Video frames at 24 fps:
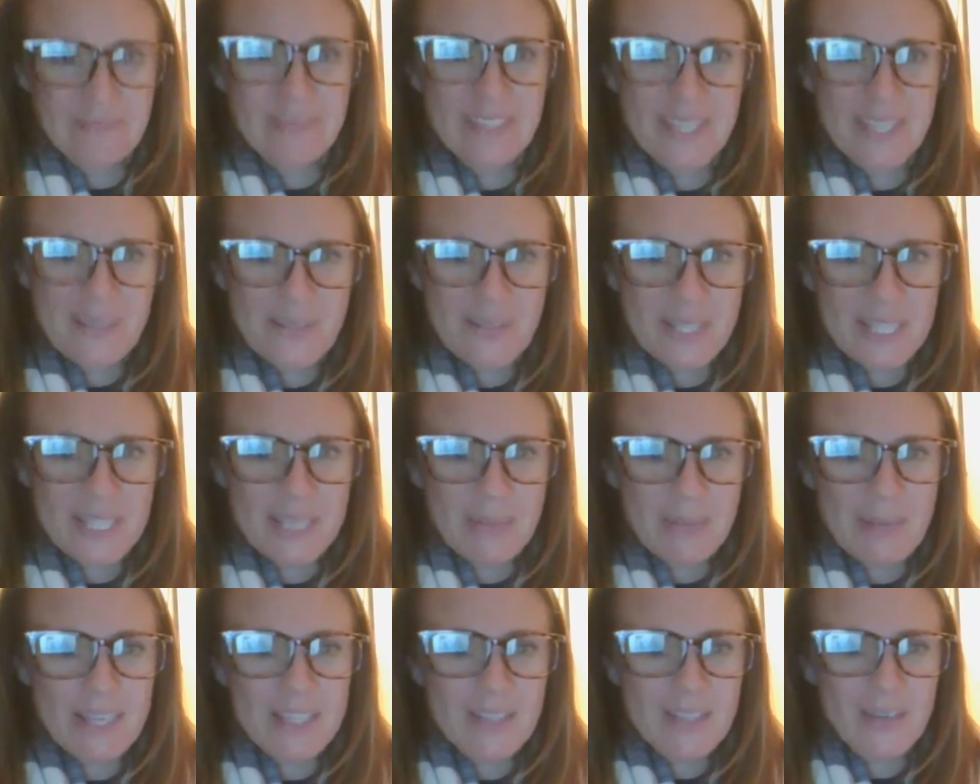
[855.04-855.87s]
So what's
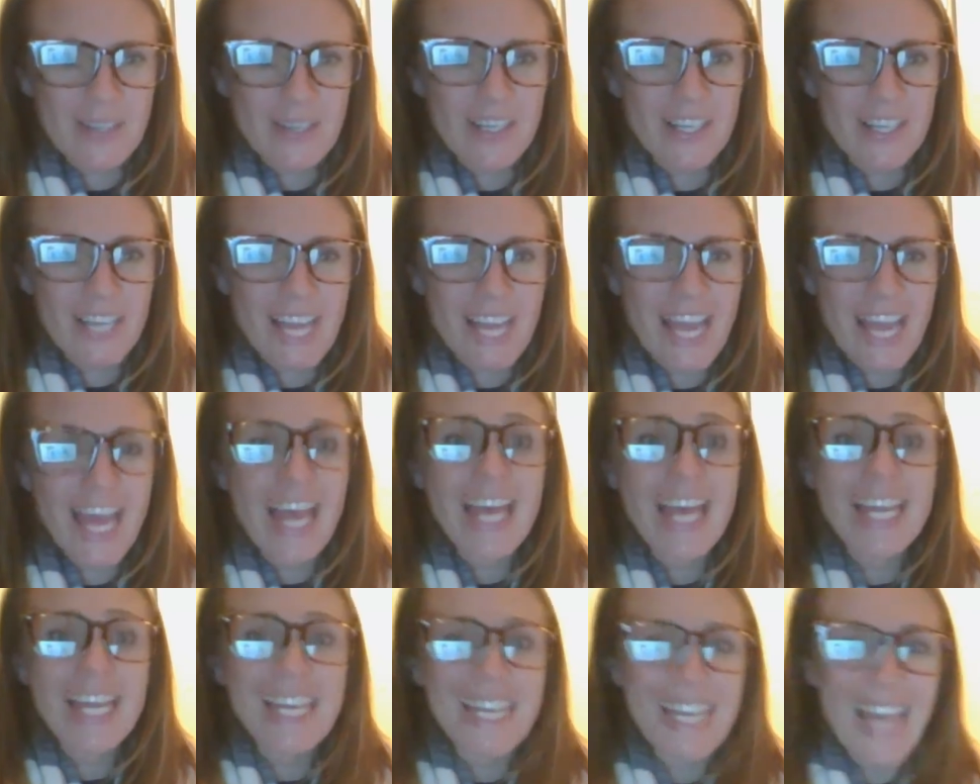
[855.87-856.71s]
the base word?
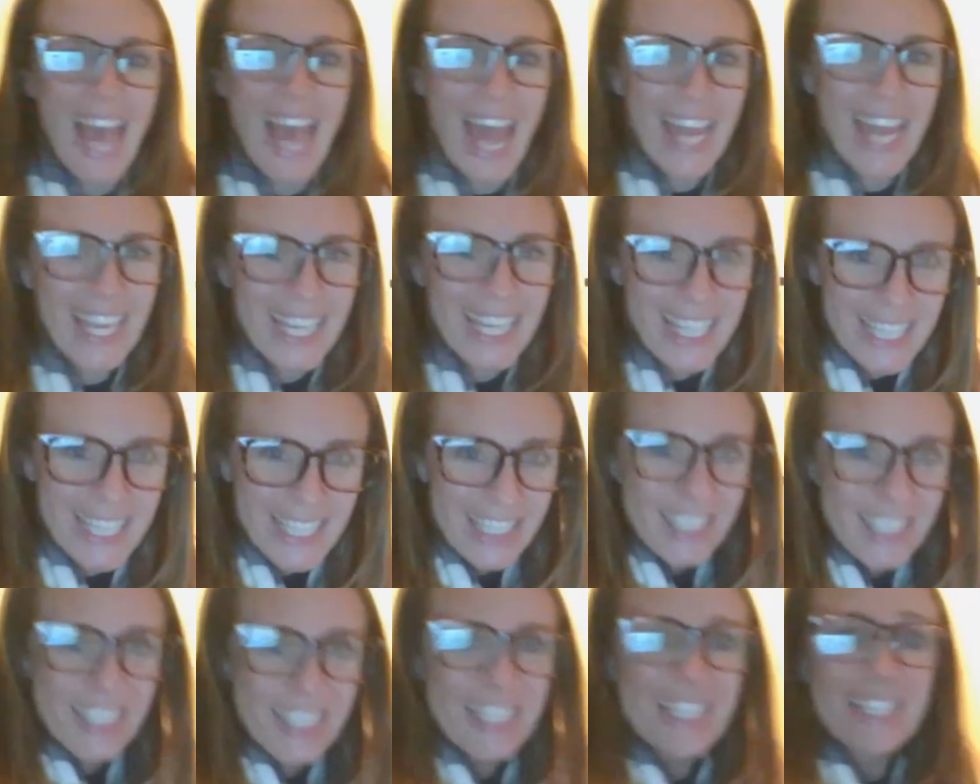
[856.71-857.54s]
Neck.
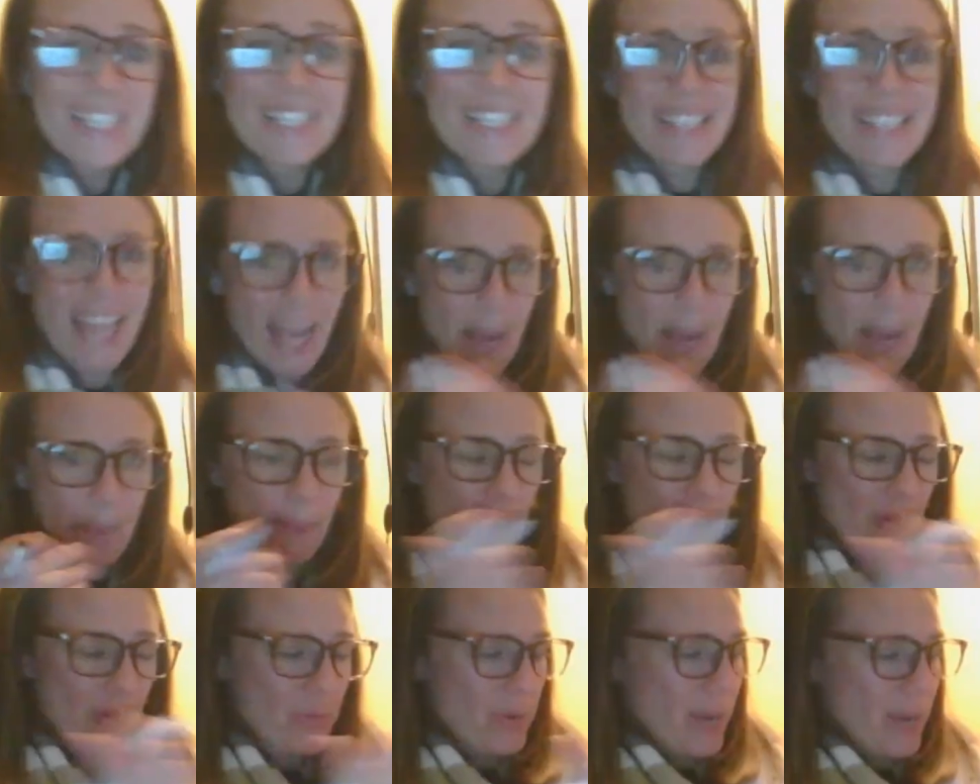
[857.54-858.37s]
Tap
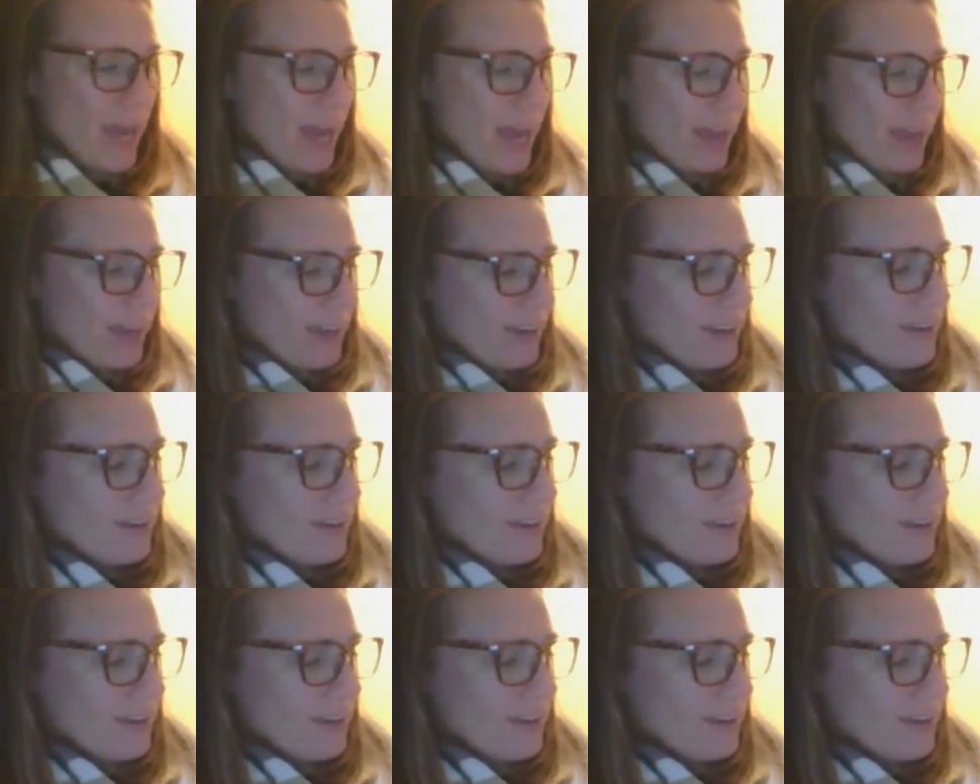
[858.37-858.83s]
out neck.